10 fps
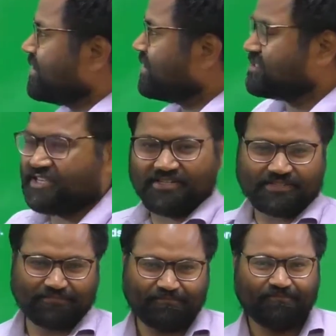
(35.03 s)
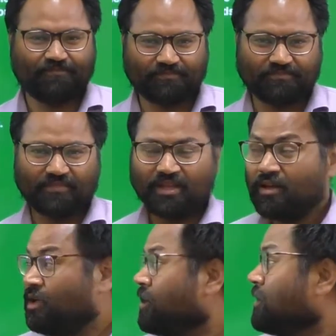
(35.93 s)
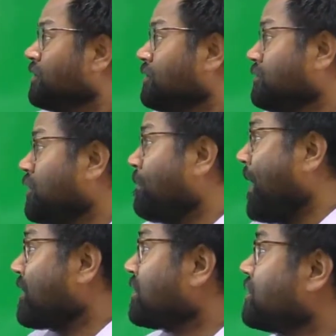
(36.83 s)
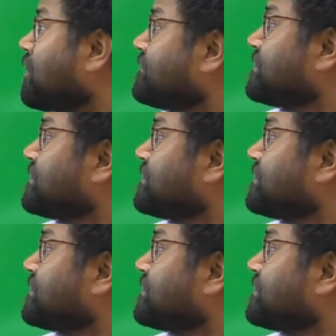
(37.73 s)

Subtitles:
See it. The paragraph